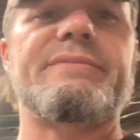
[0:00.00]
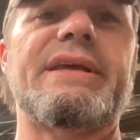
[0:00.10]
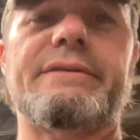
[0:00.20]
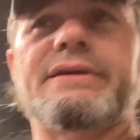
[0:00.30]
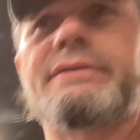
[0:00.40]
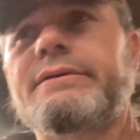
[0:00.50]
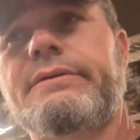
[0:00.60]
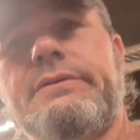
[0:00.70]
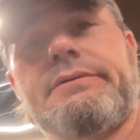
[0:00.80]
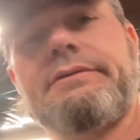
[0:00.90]
tinted,
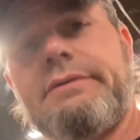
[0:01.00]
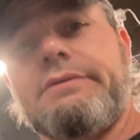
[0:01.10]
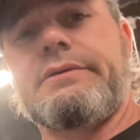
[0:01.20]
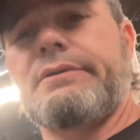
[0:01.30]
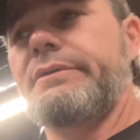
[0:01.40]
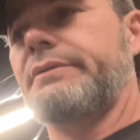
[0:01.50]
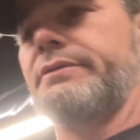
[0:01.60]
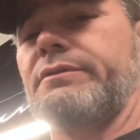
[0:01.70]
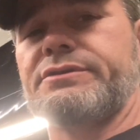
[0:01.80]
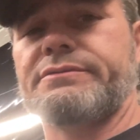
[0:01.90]

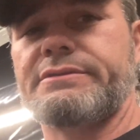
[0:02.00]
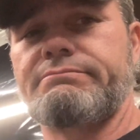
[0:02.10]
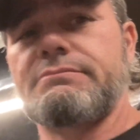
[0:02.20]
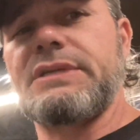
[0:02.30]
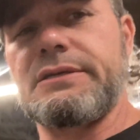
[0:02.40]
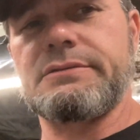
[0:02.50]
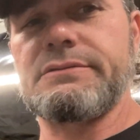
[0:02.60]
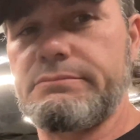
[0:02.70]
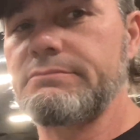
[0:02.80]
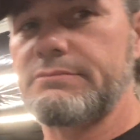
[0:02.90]
which was,
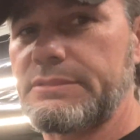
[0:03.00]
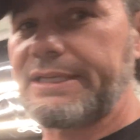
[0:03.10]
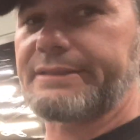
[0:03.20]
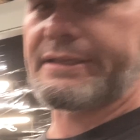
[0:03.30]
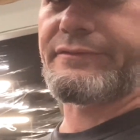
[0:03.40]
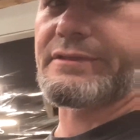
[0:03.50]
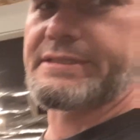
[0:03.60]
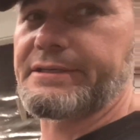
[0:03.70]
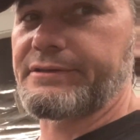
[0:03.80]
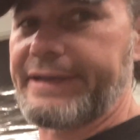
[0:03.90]
I got that for a
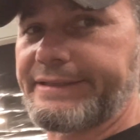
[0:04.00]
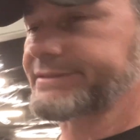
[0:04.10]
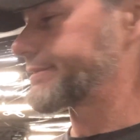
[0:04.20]
steal, guys.